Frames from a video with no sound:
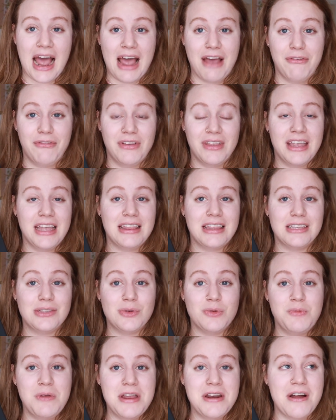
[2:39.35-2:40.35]
I feel like this
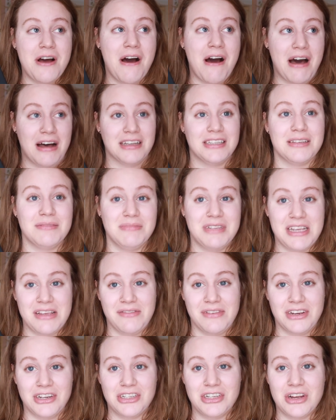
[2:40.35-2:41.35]
would be an awesome
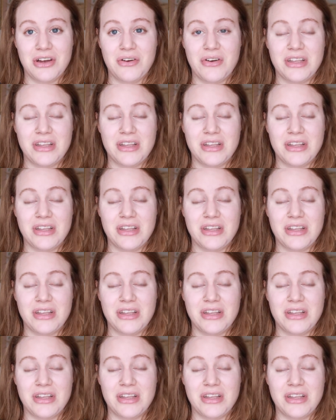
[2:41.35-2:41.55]
TV show.